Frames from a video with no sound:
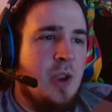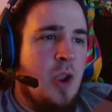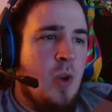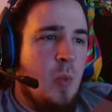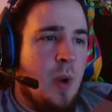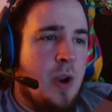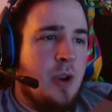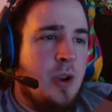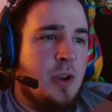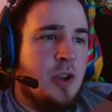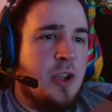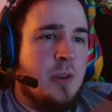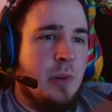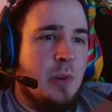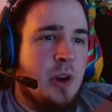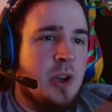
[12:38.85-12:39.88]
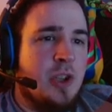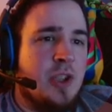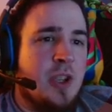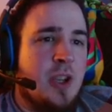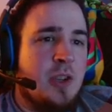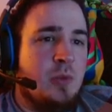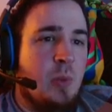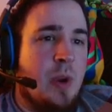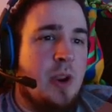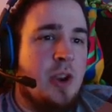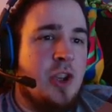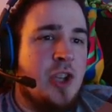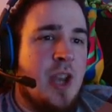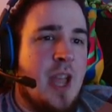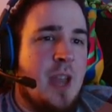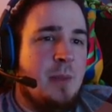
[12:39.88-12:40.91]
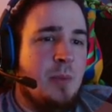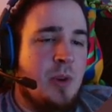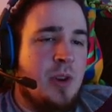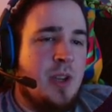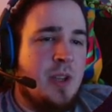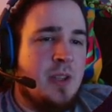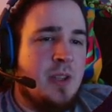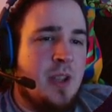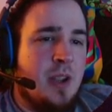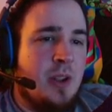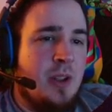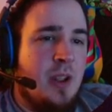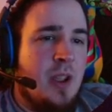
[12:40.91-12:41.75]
where you should merge things, where you should add more detail.